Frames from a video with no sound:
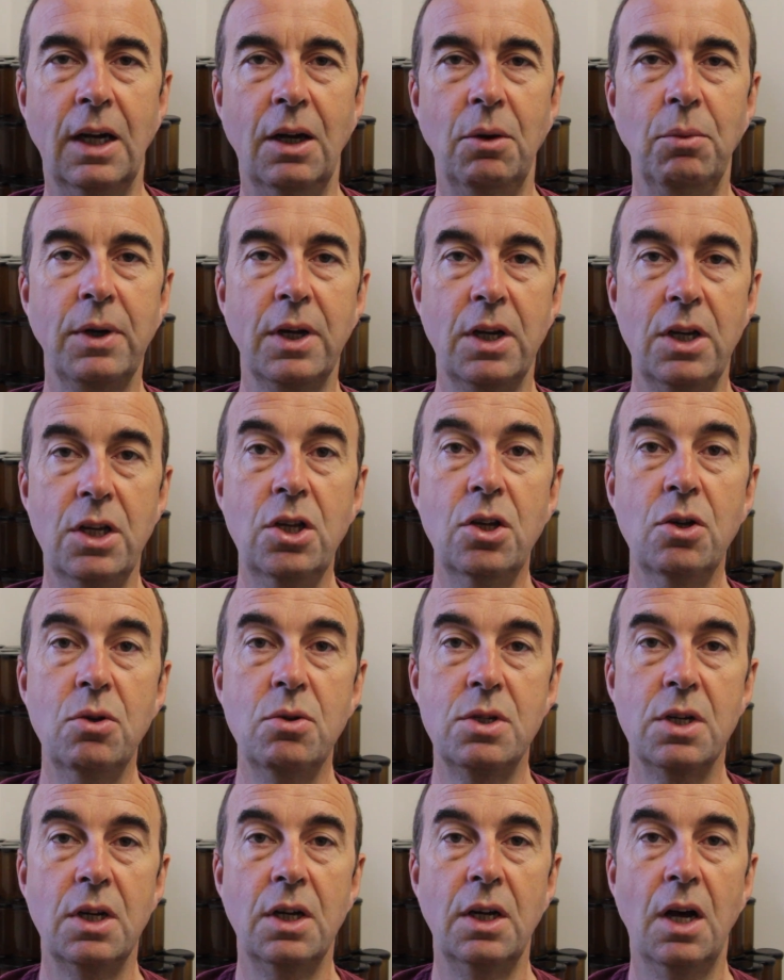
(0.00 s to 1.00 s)
Uh, we're going to
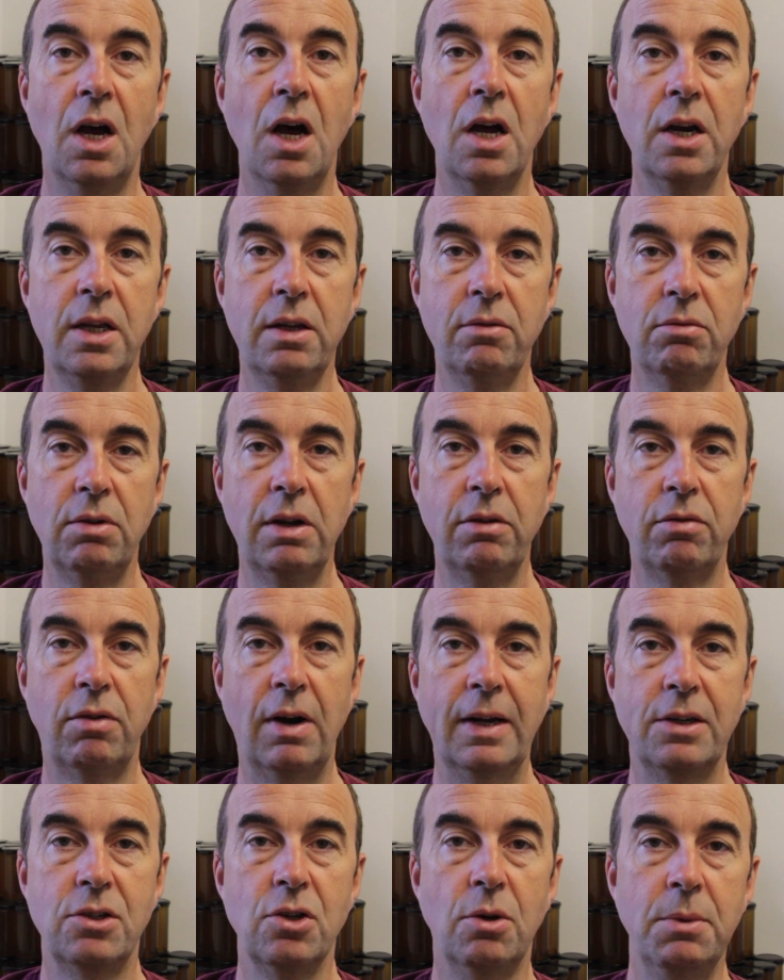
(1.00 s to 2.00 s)
use a honey
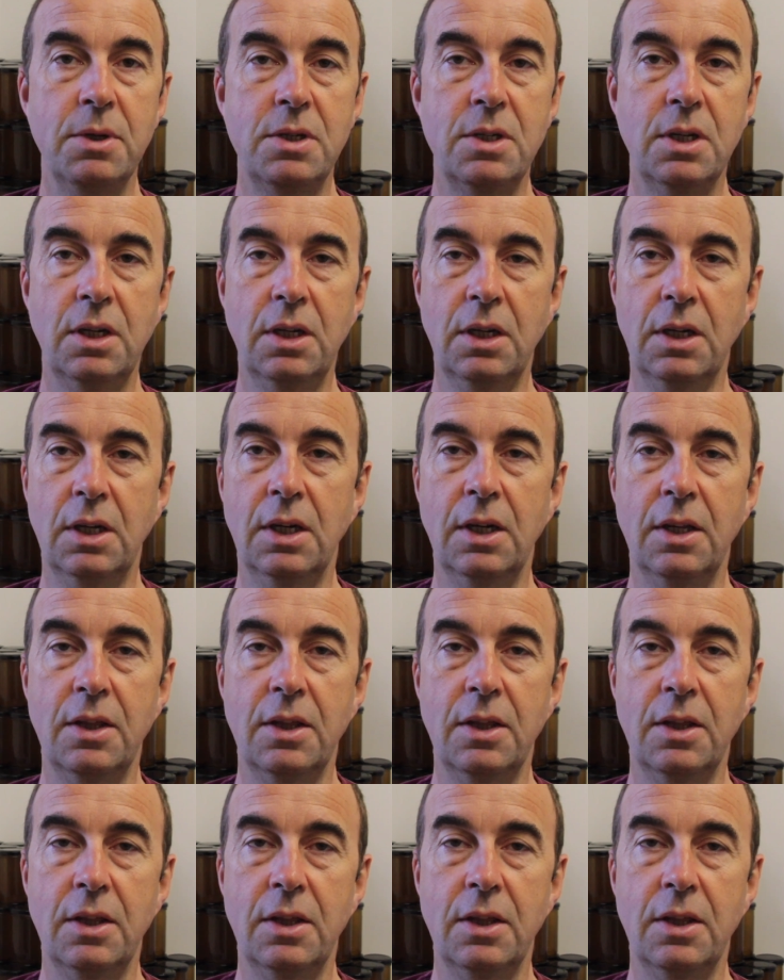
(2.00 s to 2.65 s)
refractometer.